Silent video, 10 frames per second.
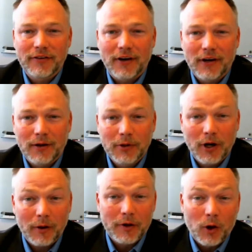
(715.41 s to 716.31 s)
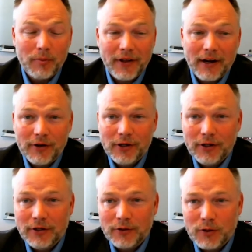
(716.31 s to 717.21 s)
I would hope that
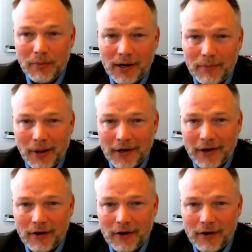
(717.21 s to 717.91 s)
every Humana Medicare